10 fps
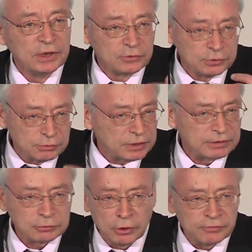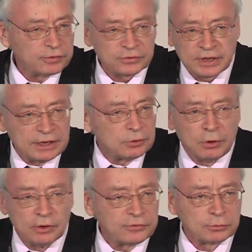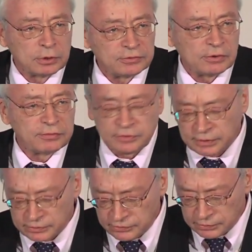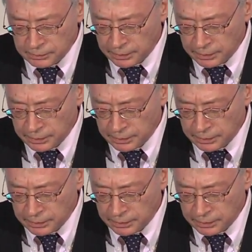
So you can confiscate all sorts of things.